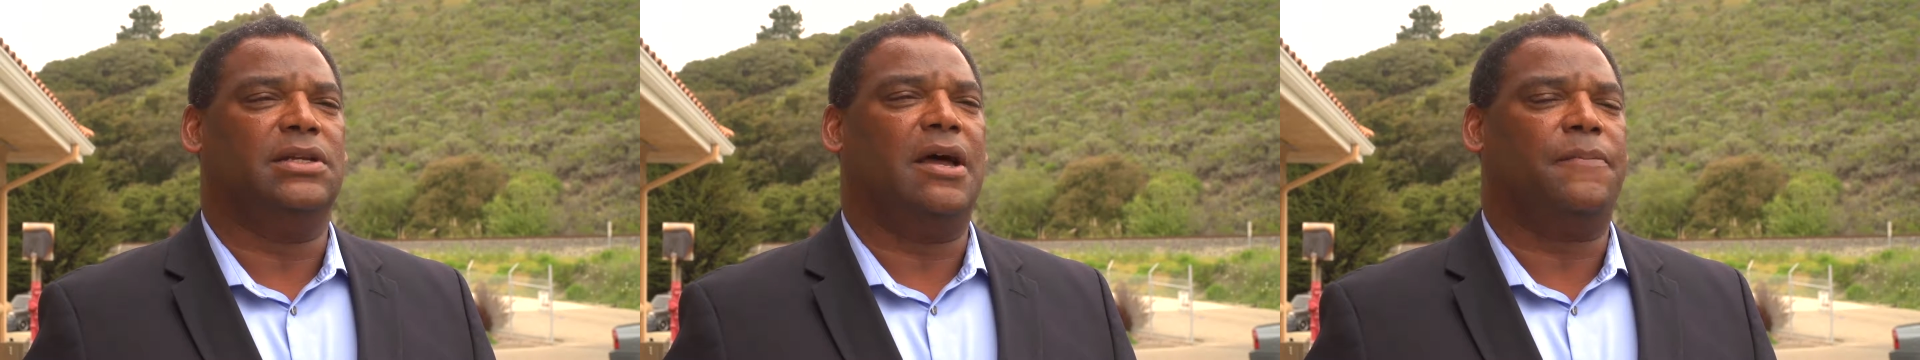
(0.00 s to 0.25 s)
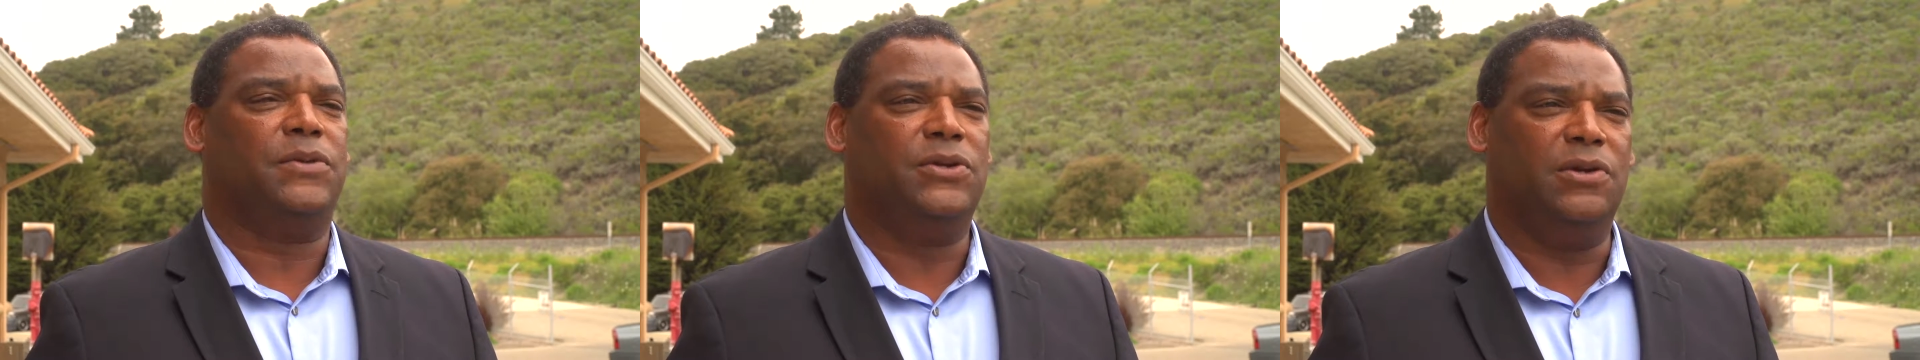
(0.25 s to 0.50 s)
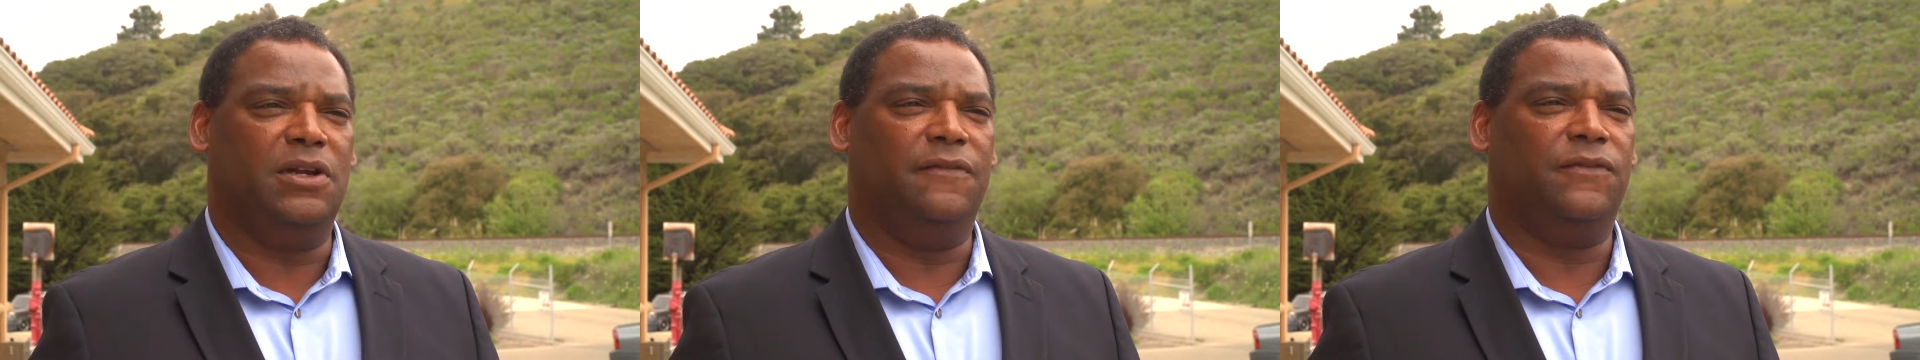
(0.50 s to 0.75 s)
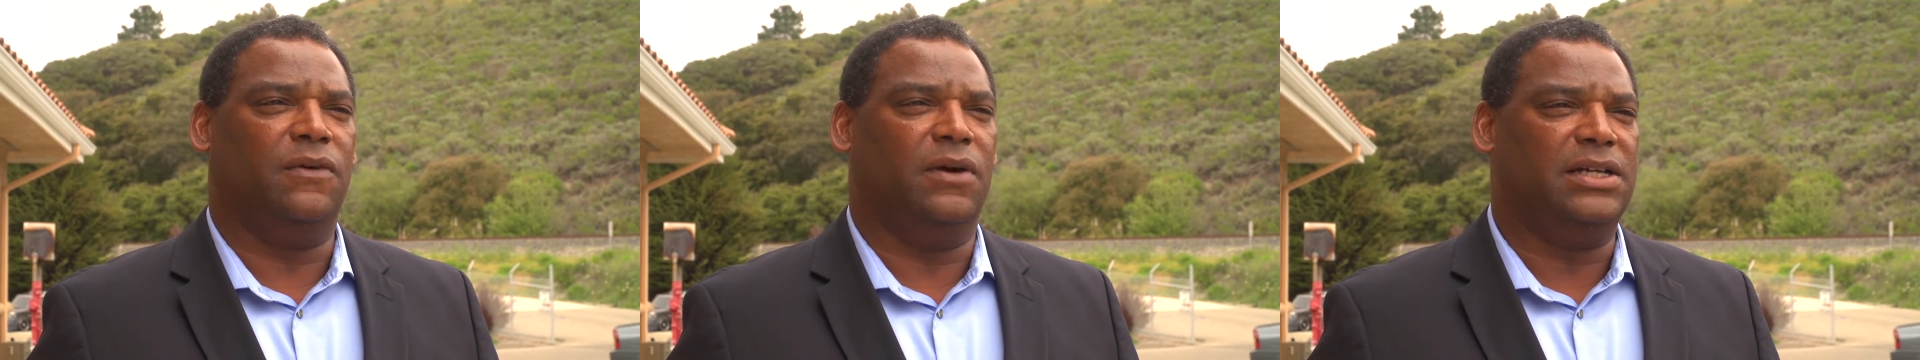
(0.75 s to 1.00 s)
an opportunity
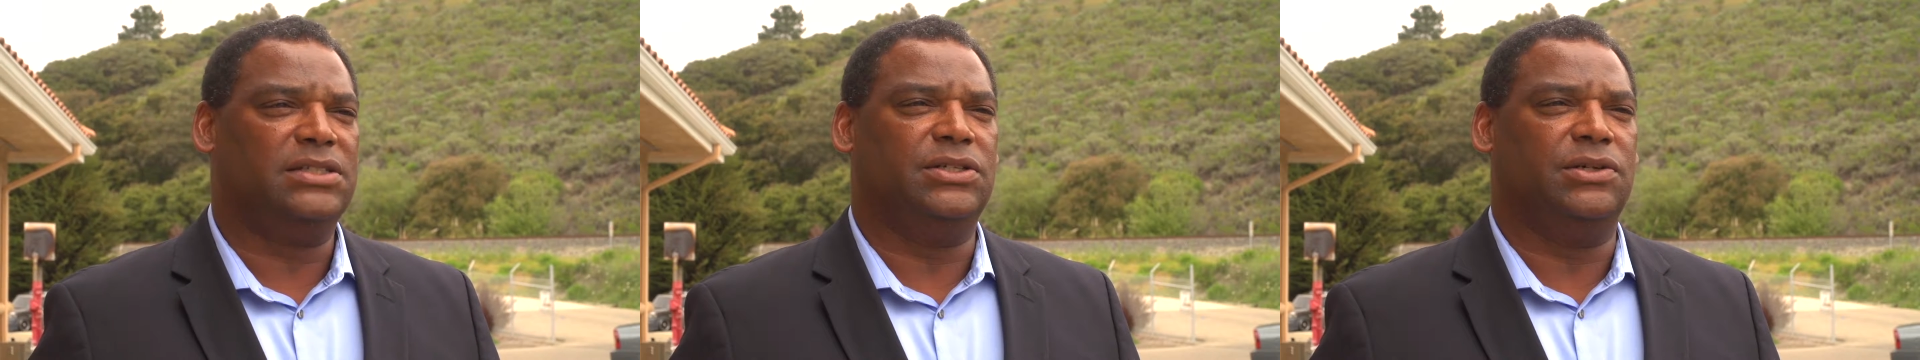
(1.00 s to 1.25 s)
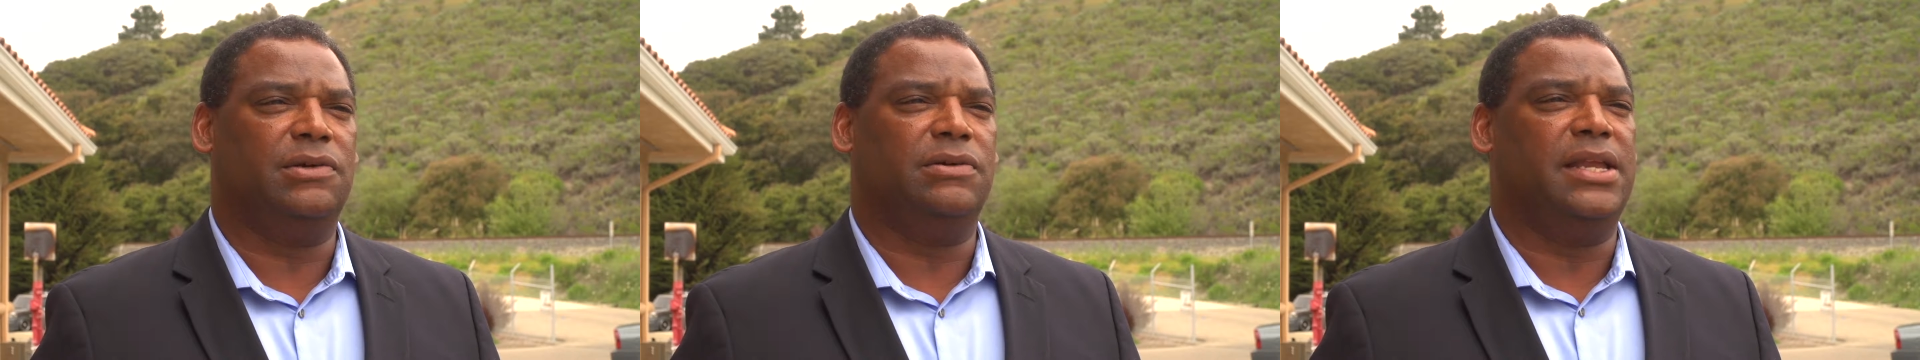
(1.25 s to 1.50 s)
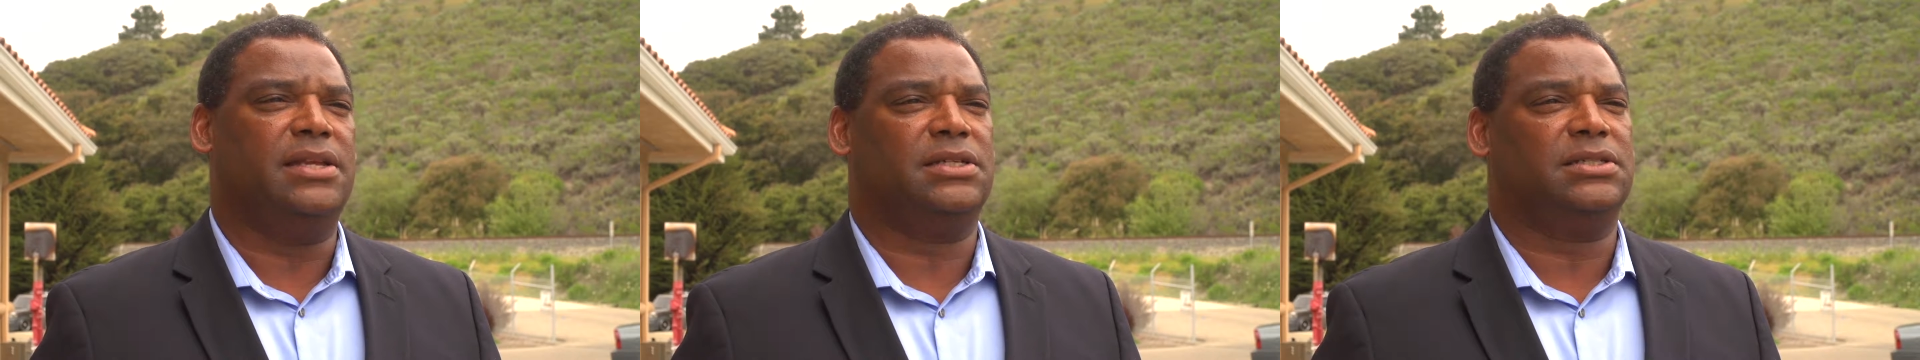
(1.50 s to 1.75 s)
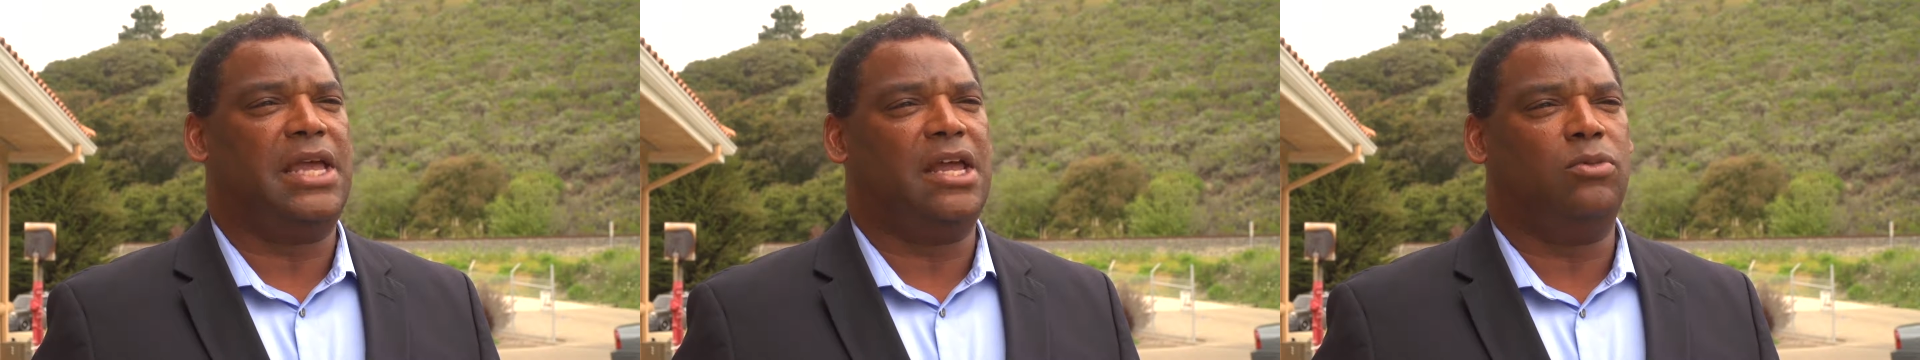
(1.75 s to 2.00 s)
for us to create a
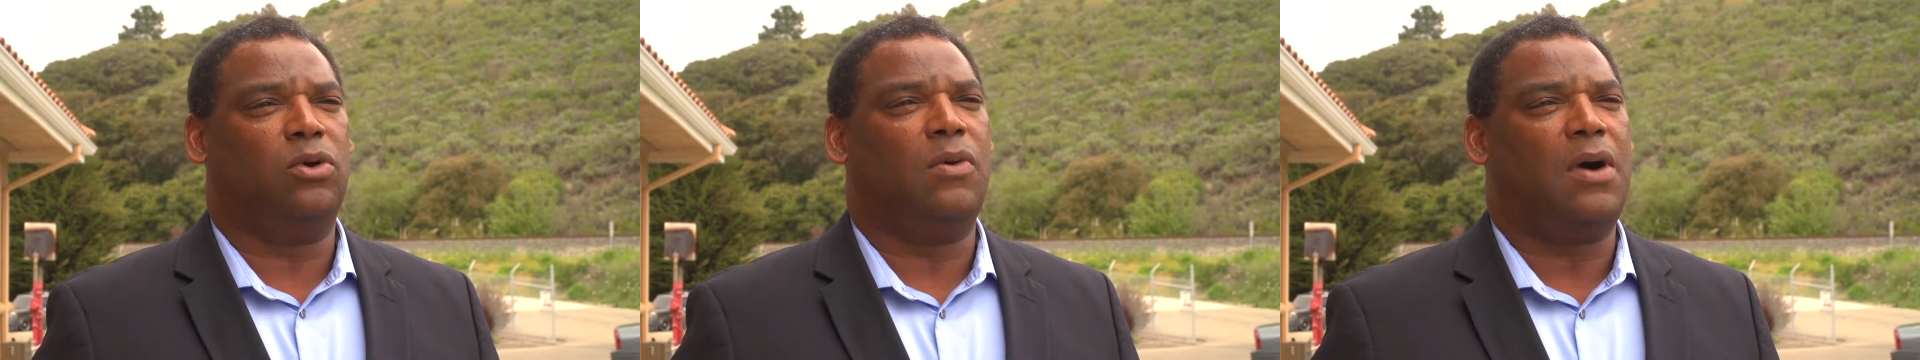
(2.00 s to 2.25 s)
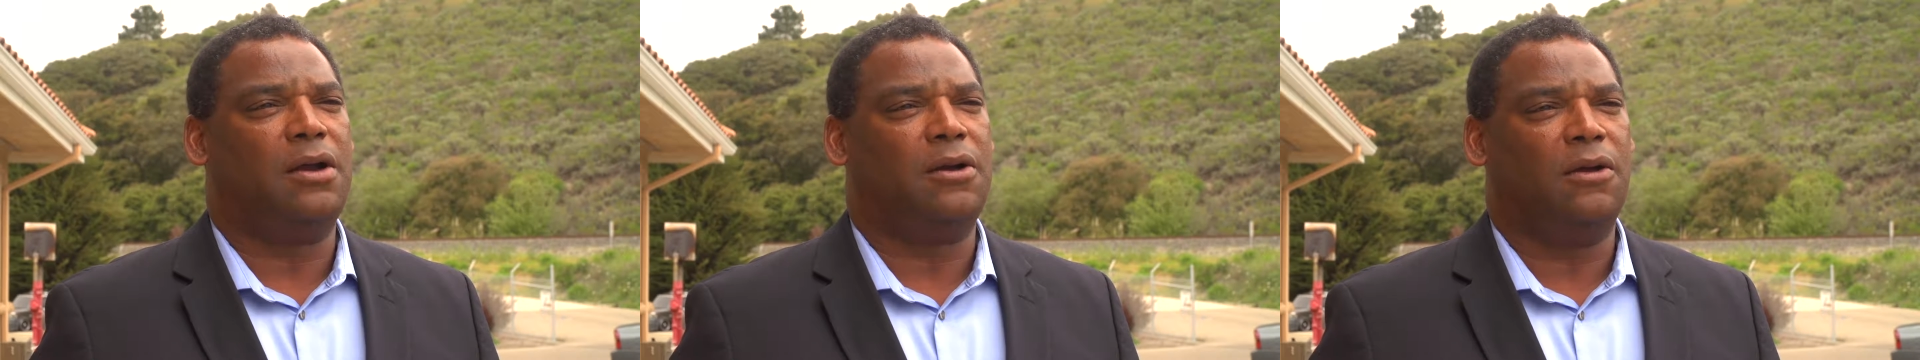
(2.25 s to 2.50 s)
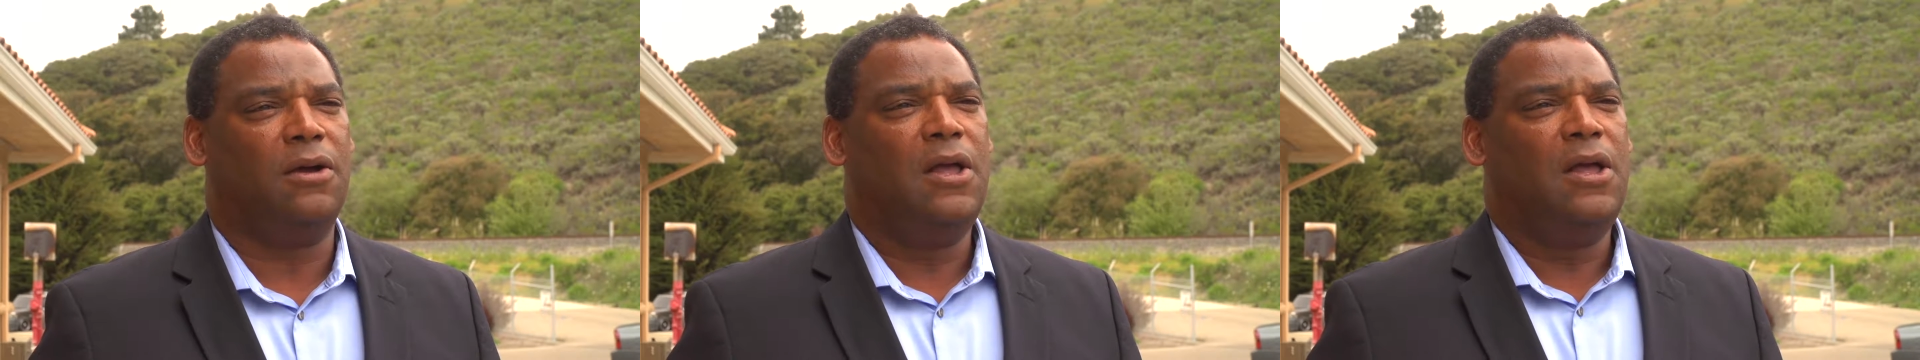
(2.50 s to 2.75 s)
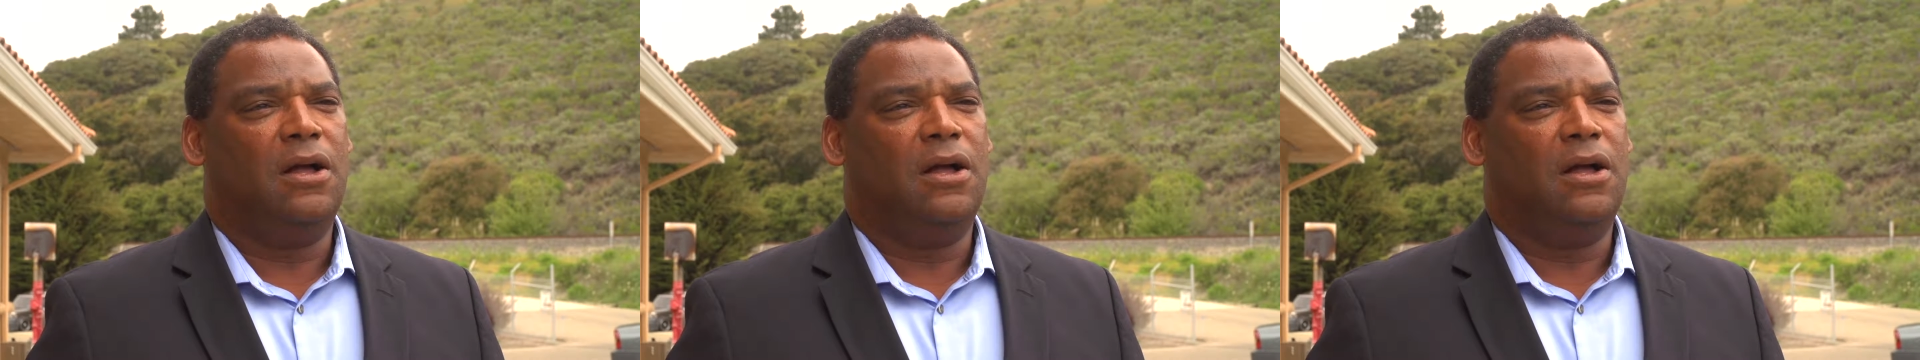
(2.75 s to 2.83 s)
sustainable water